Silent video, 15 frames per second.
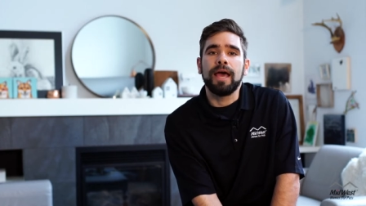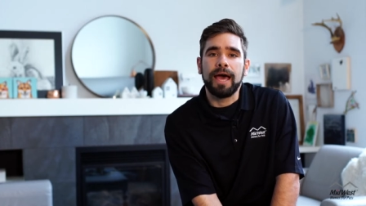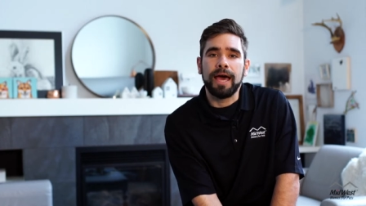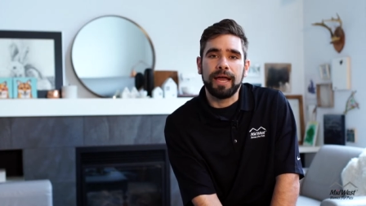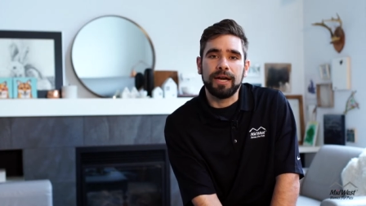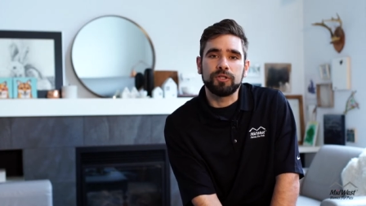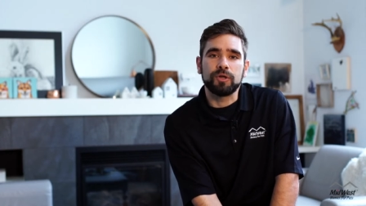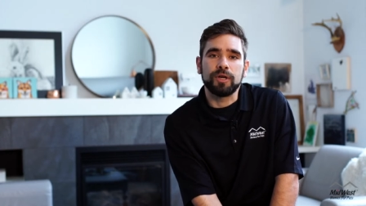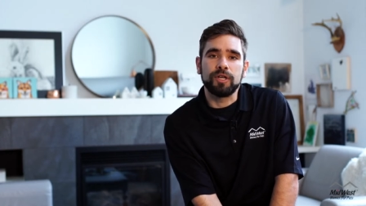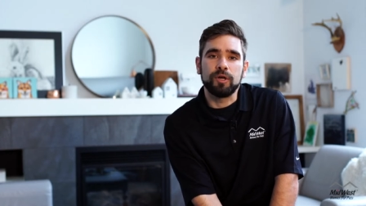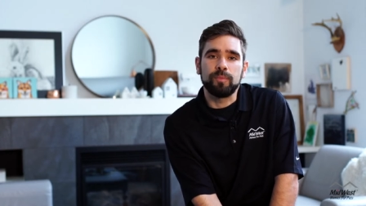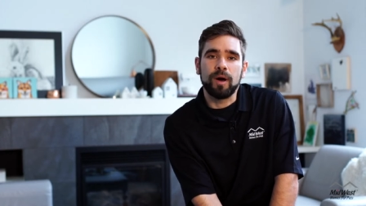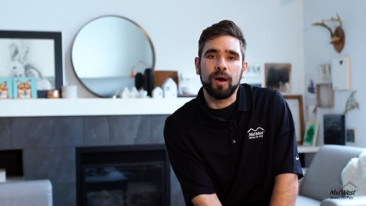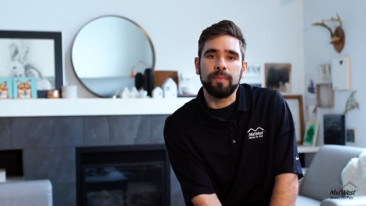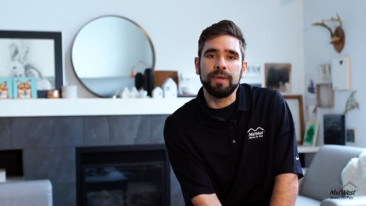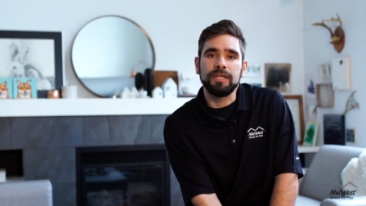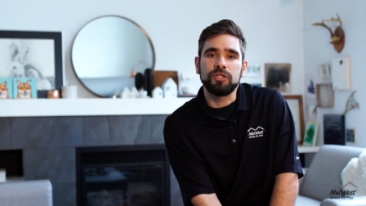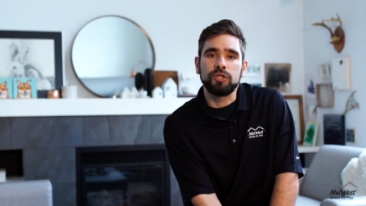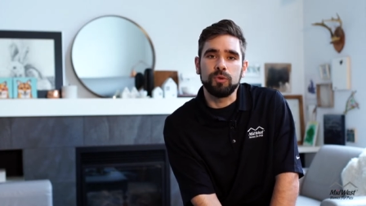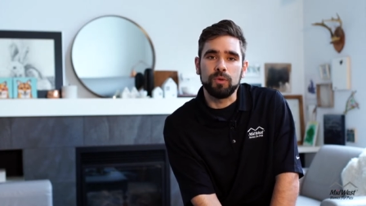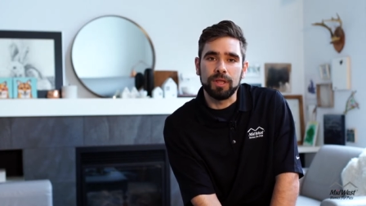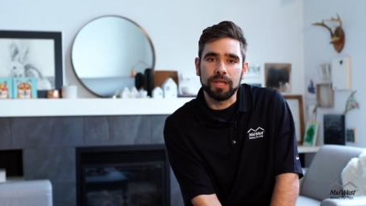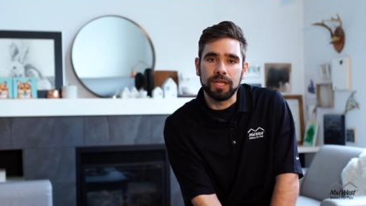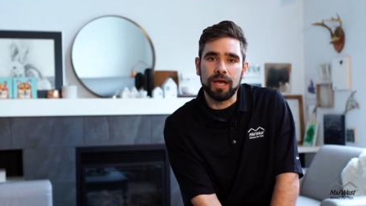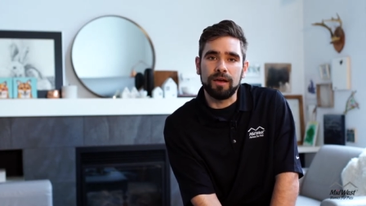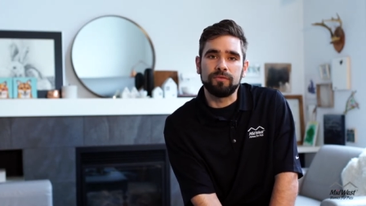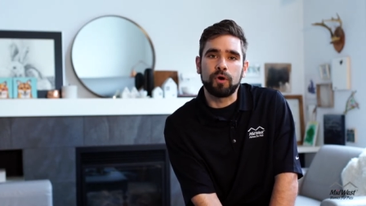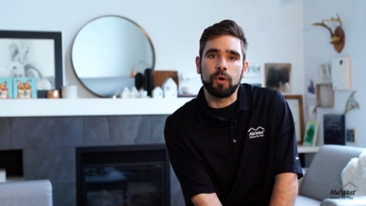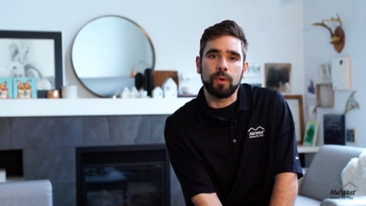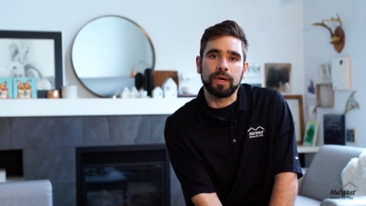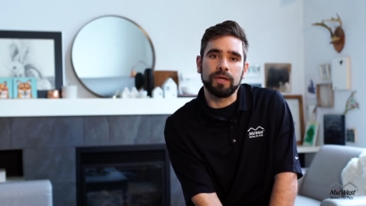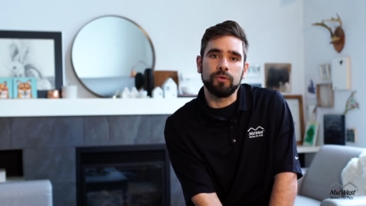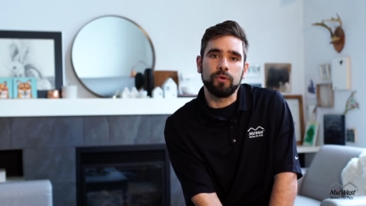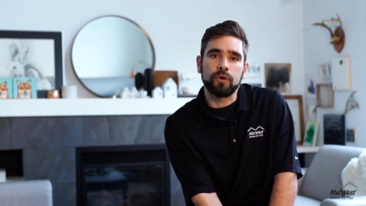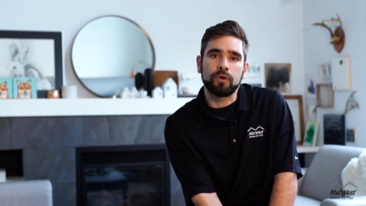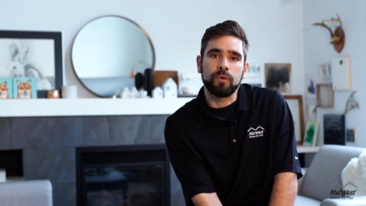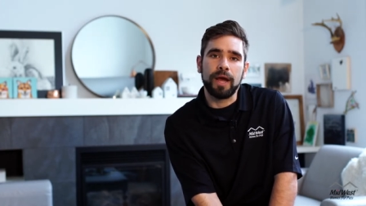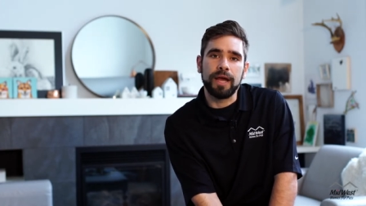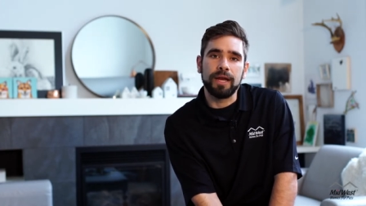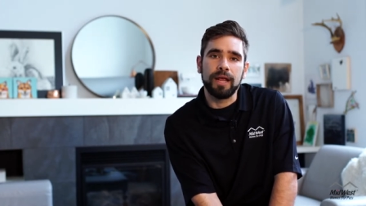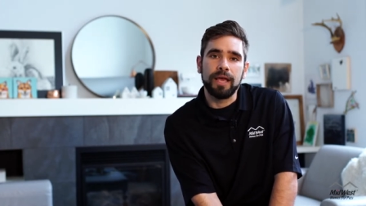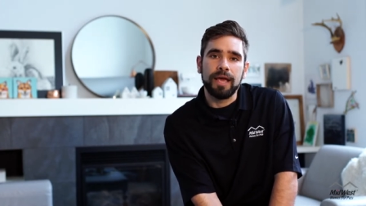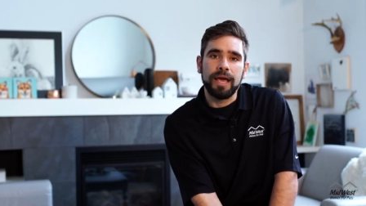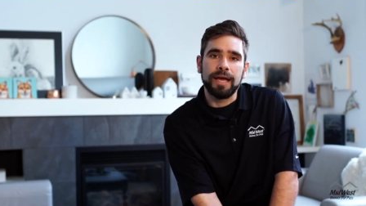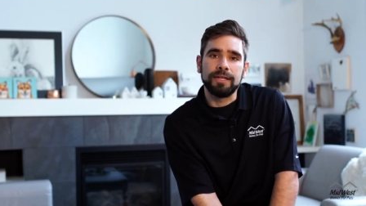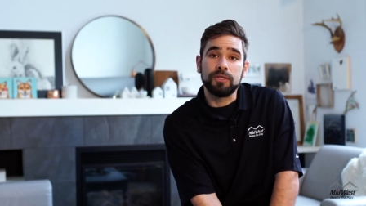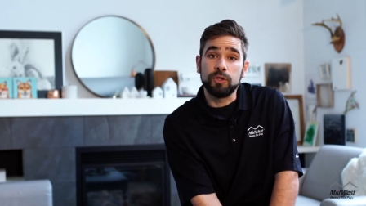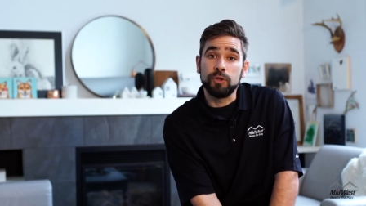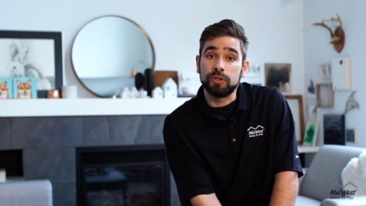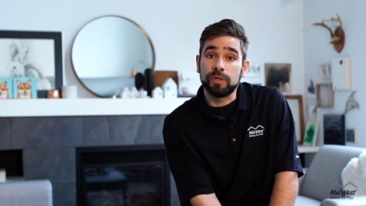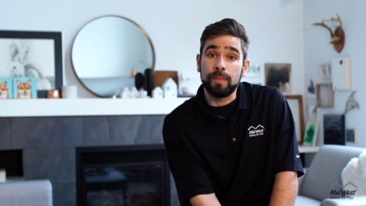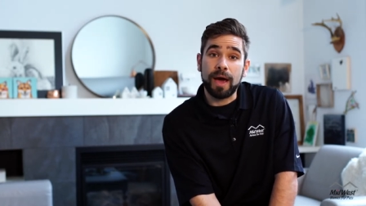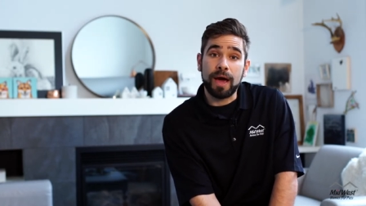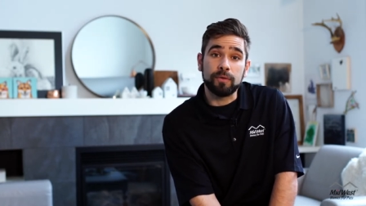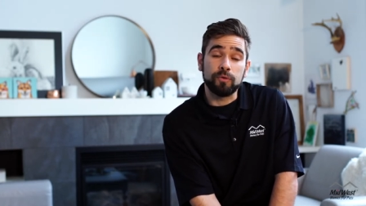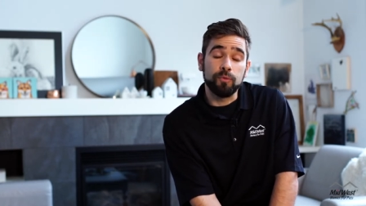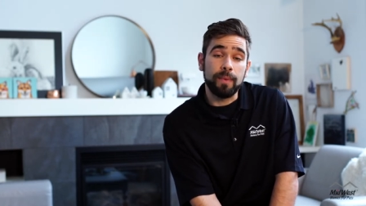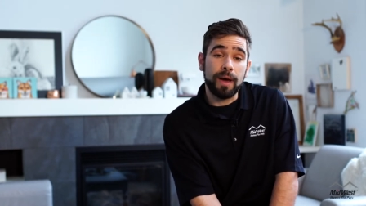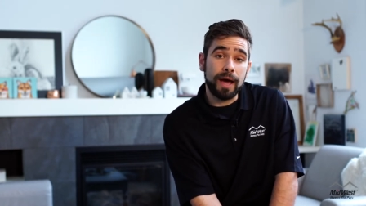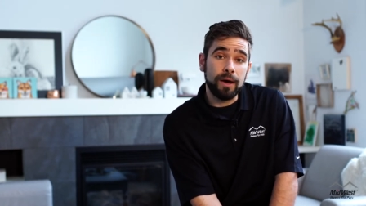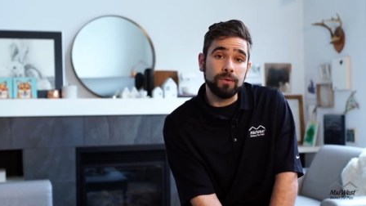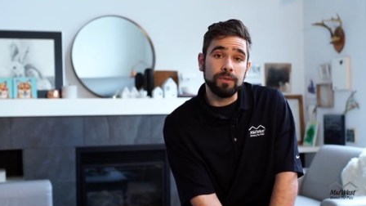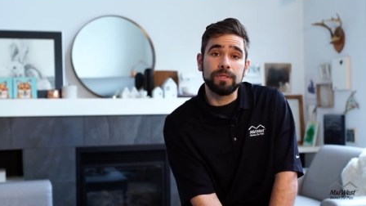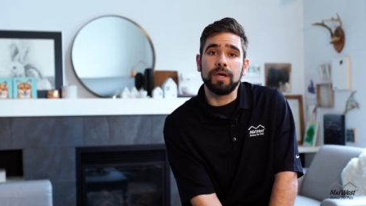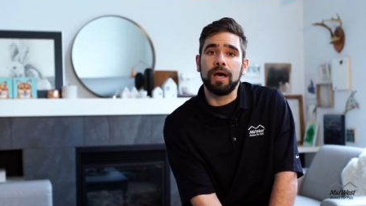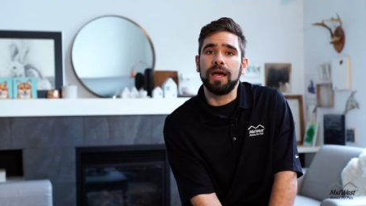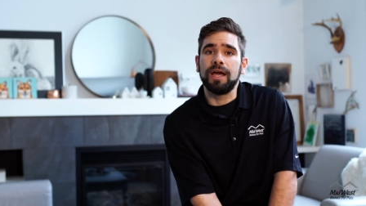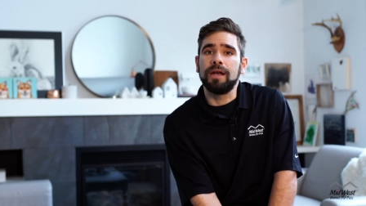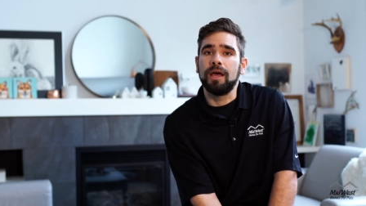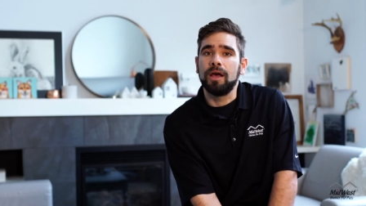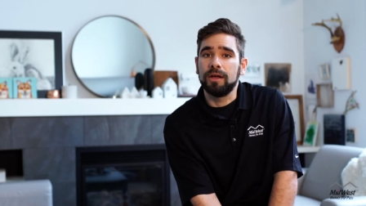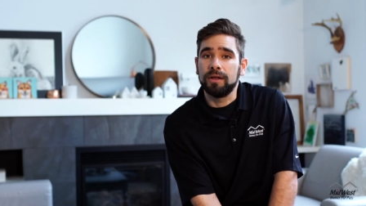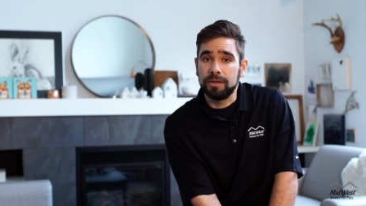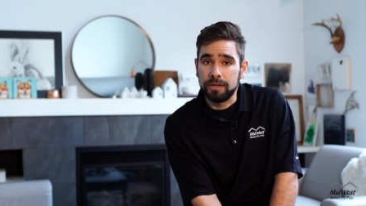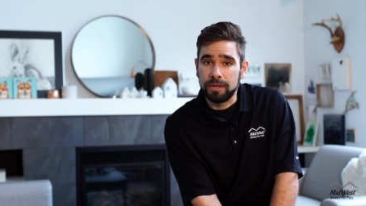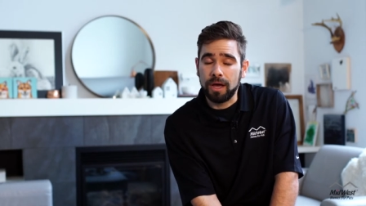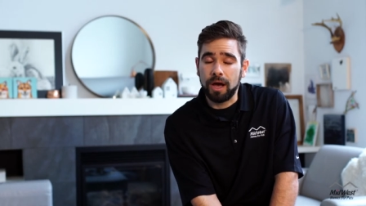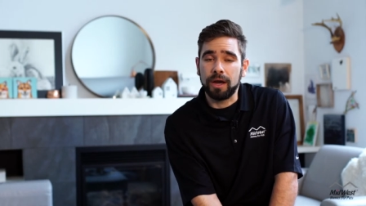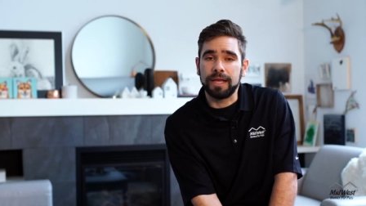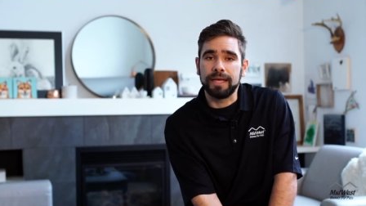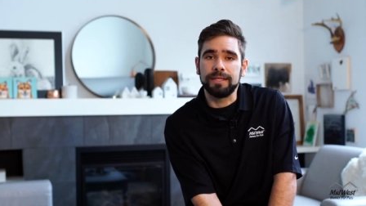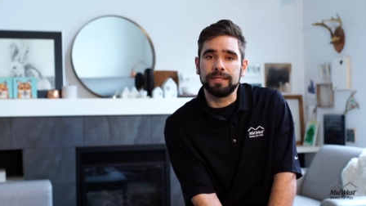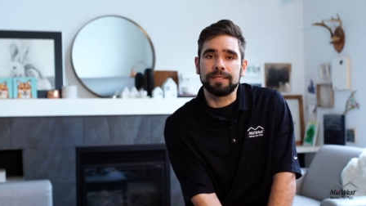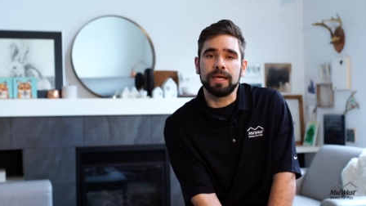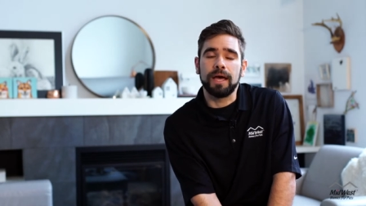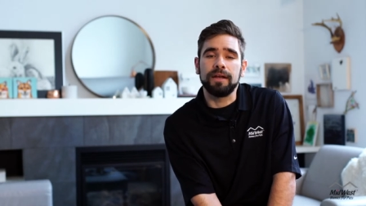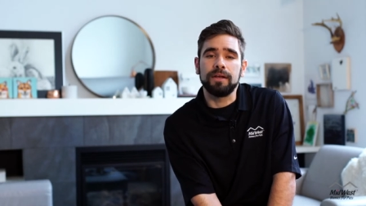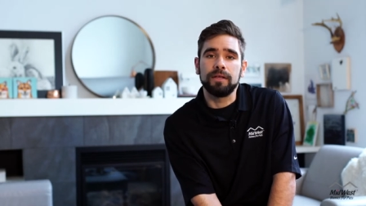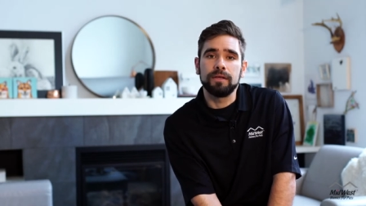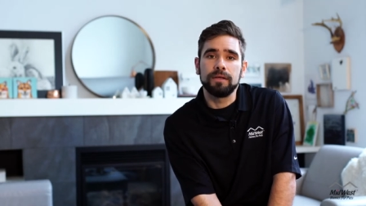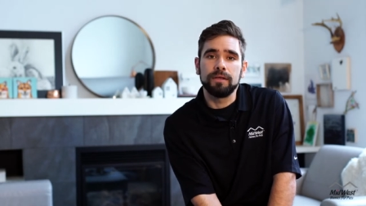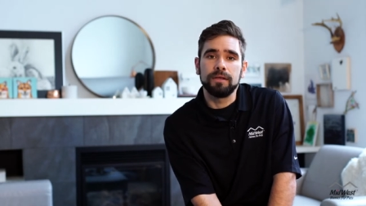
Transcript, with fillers: how to train your puppy to love going in their crate and to use the bathroom outside, not inside.